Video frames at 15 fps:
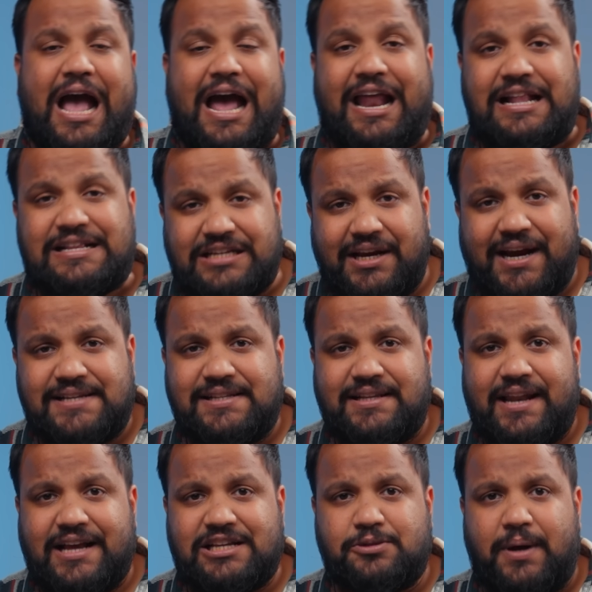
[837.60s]
and I'll see you guys in the
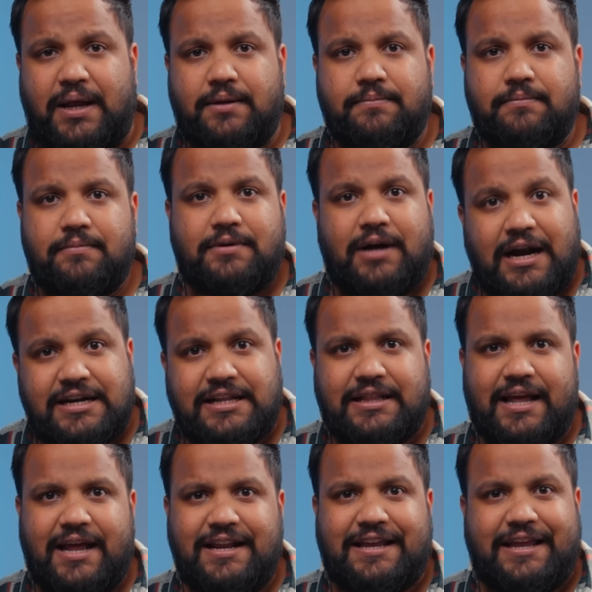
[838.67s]
next one. Until
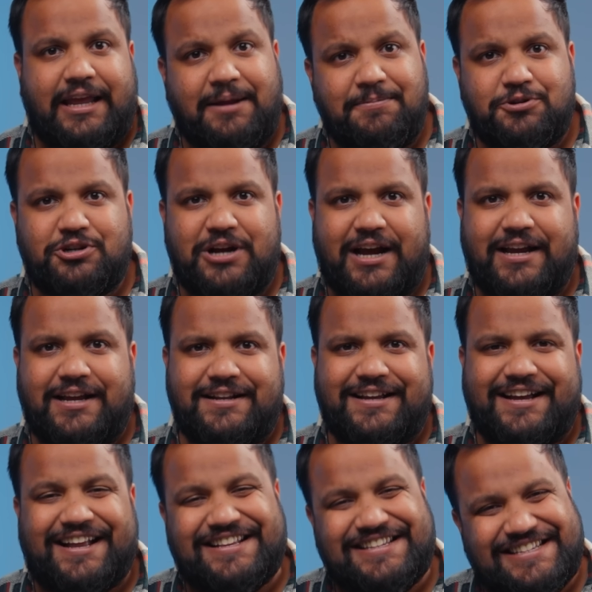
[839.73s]
then, keep tracking
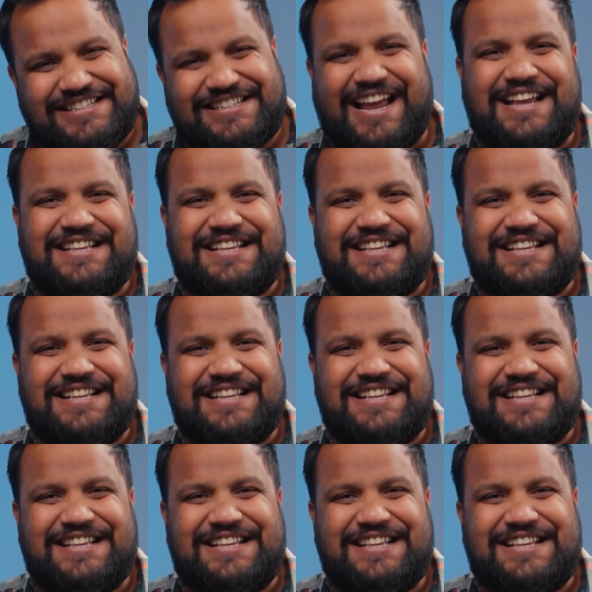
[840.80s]
and stay